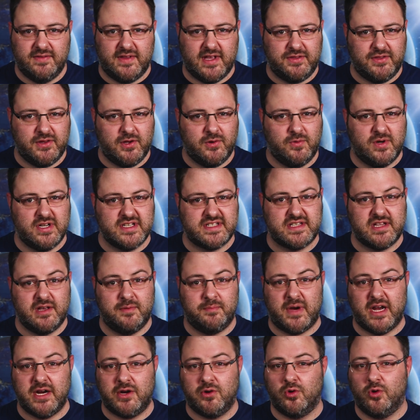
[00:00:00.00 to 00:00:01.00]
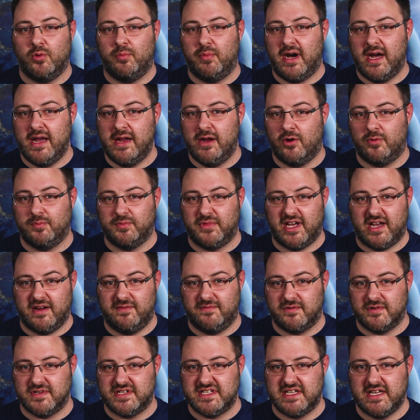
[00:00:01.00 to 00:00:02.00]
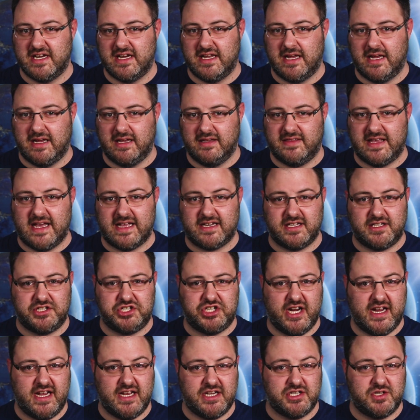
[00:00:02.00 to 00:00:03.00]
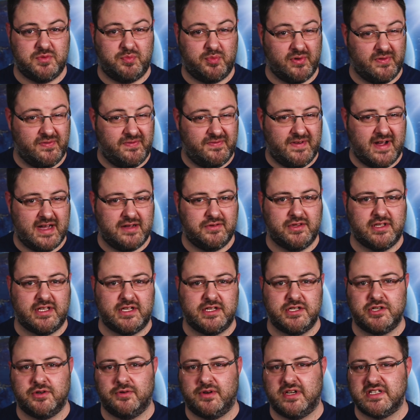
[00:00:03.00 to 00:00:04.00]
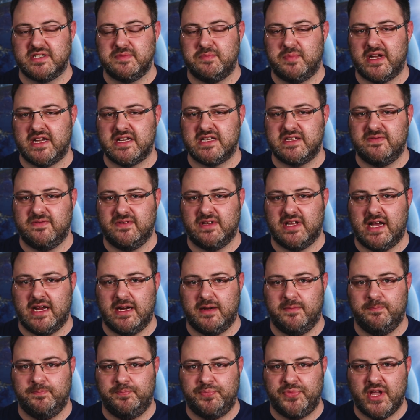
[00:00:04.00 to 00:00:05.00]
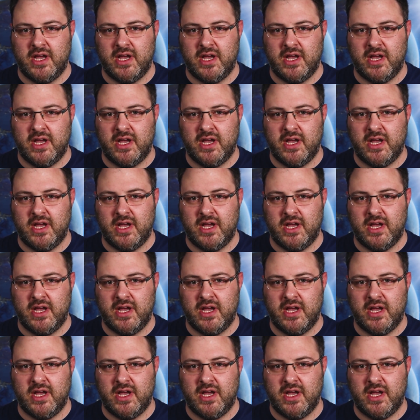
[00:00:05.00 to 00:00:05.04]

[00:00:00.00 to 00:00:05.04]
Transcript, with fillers: Then there was the microbiome diversity that changed profoundly during spaceflight.